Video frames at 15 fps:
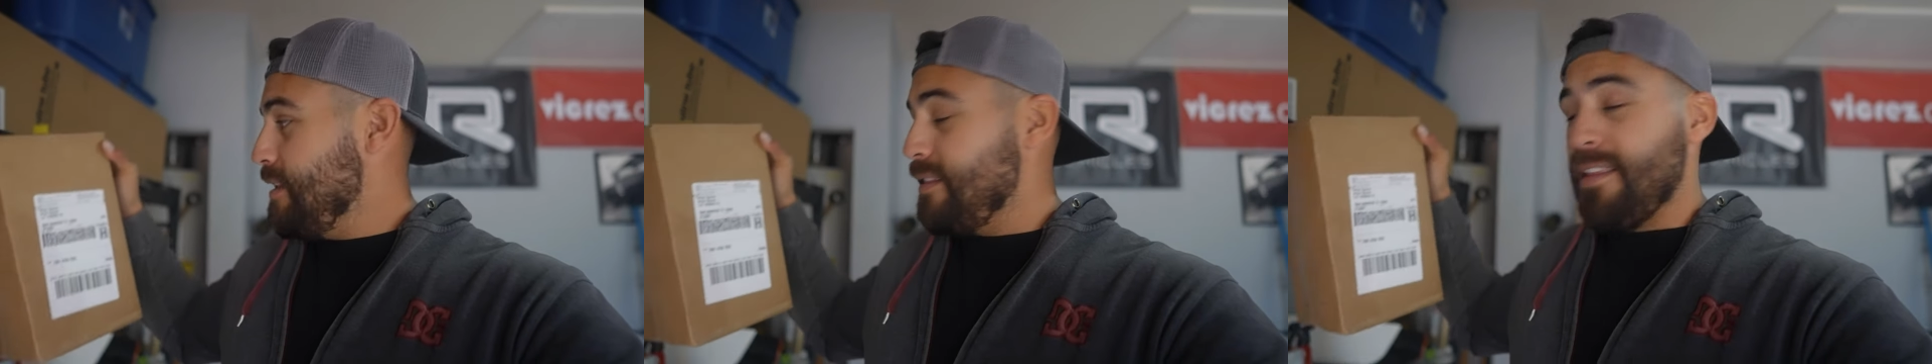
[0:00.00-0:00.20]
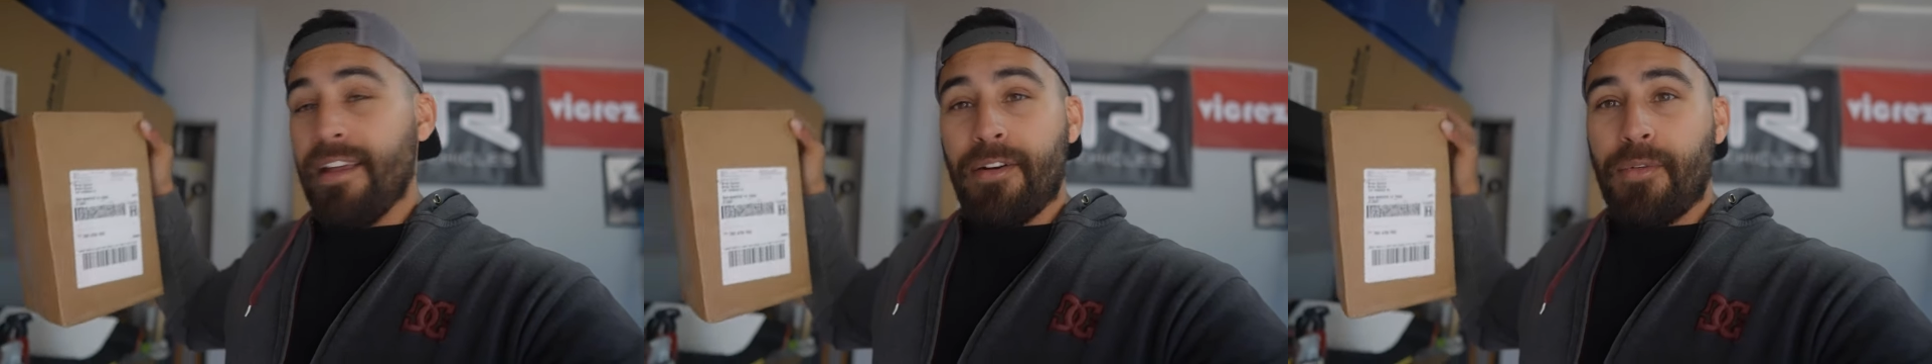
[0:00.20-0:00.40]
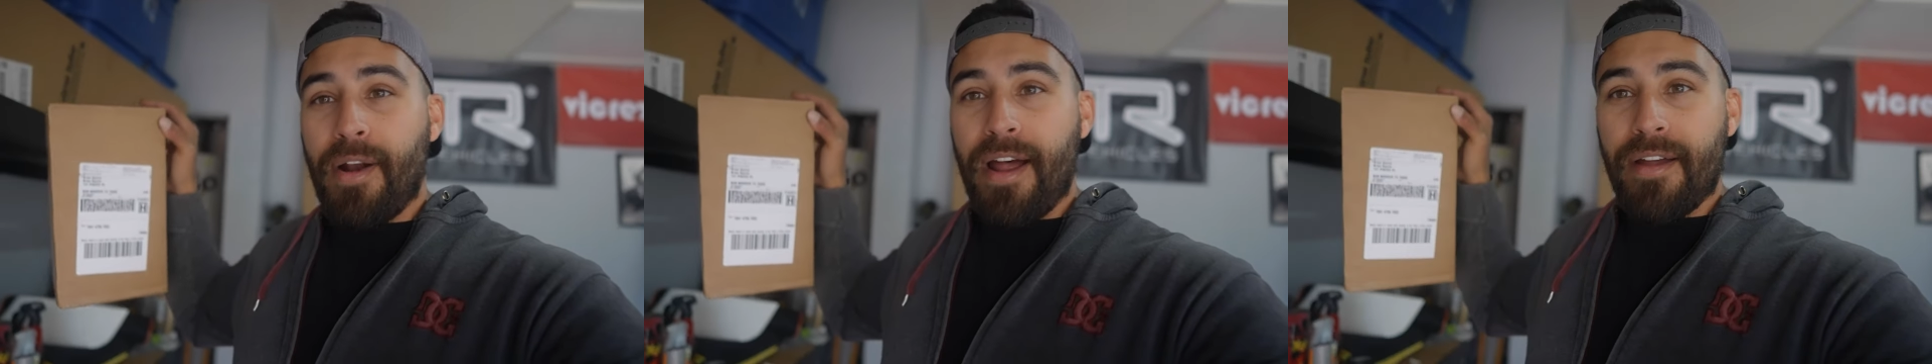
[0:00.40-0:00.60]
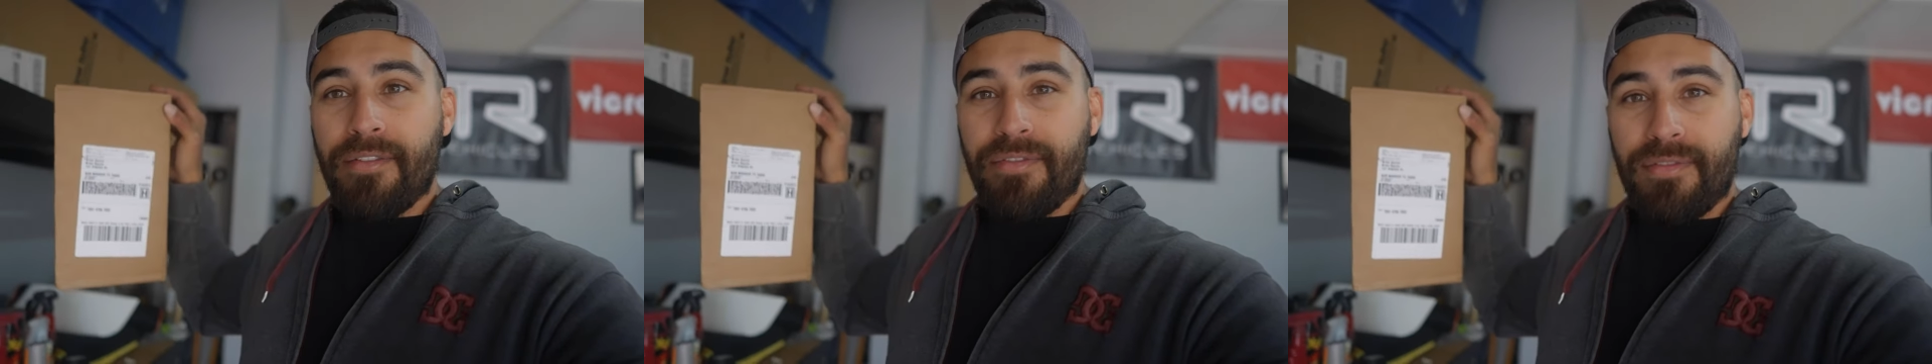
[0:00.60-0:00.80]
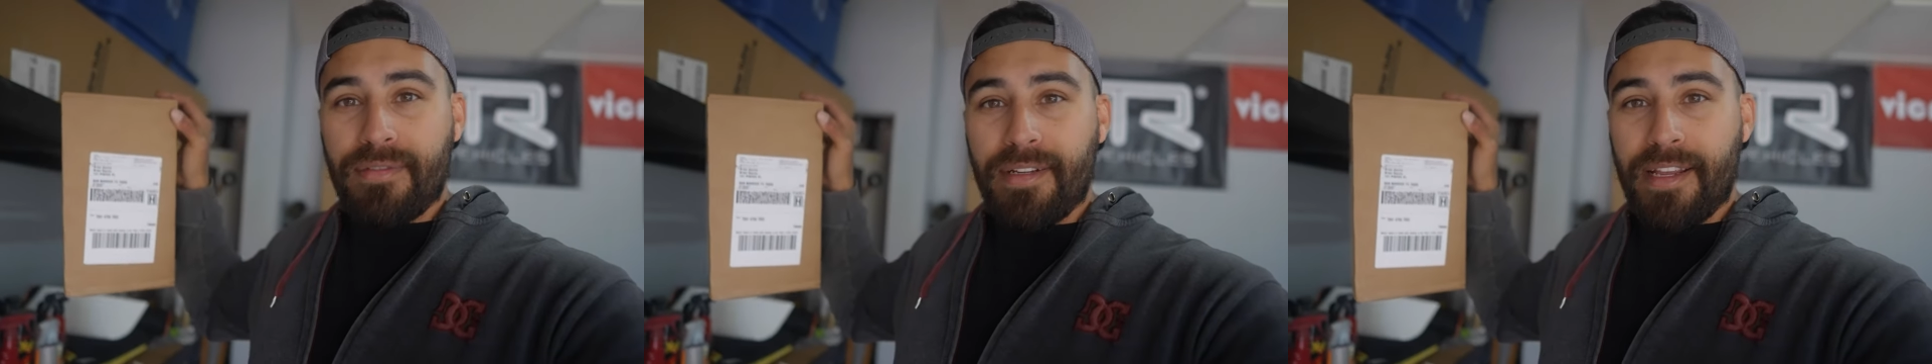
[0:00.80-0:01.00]
they
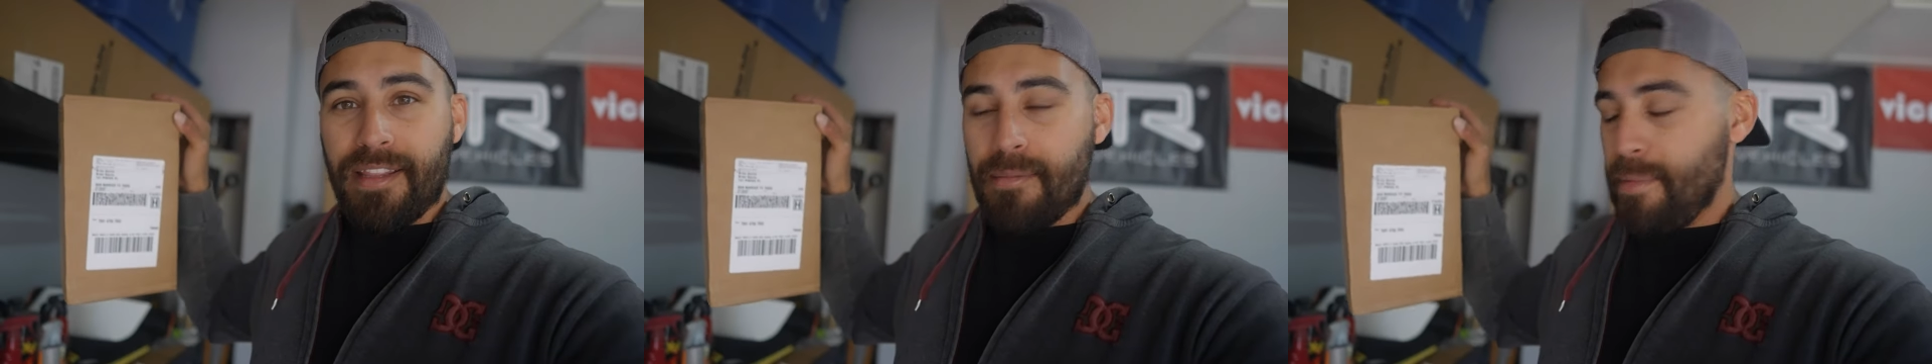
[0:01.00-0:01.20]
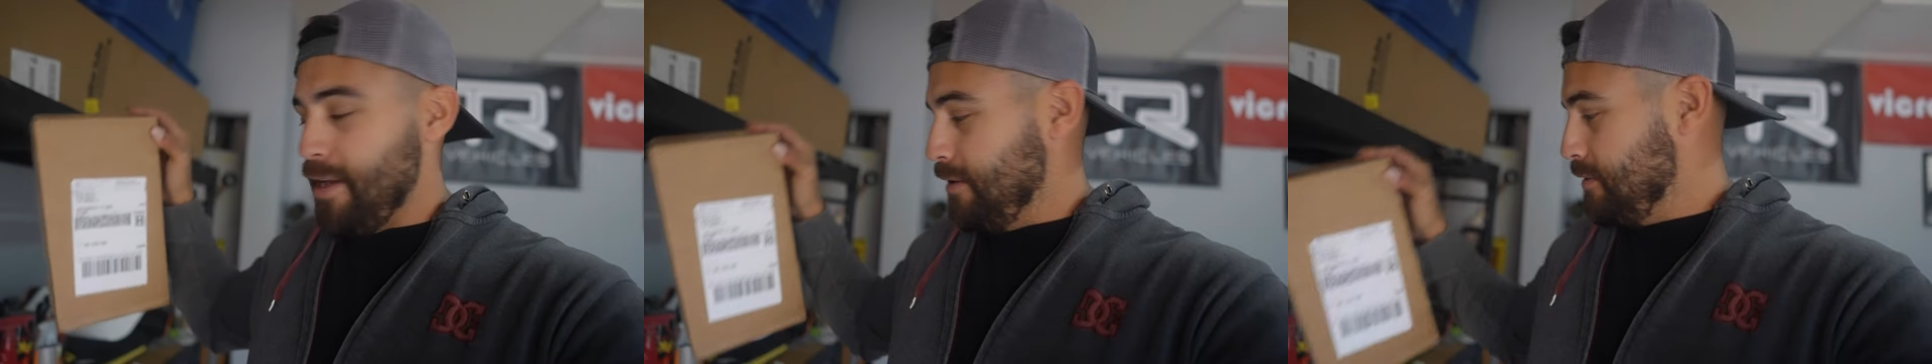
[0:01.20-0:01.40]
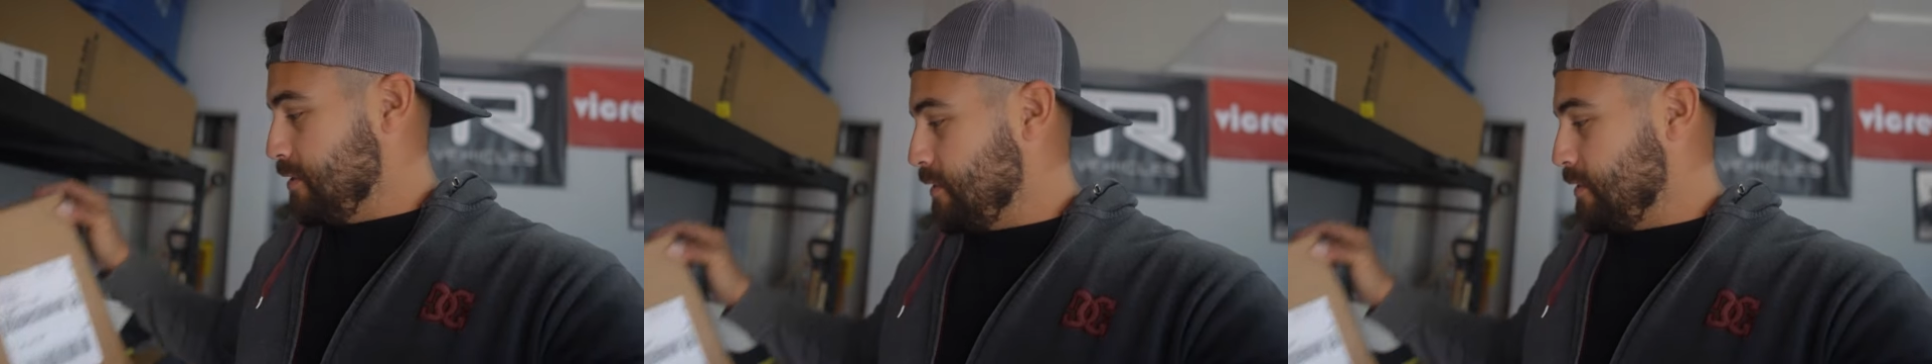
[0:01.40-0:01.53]
arrive in the mail.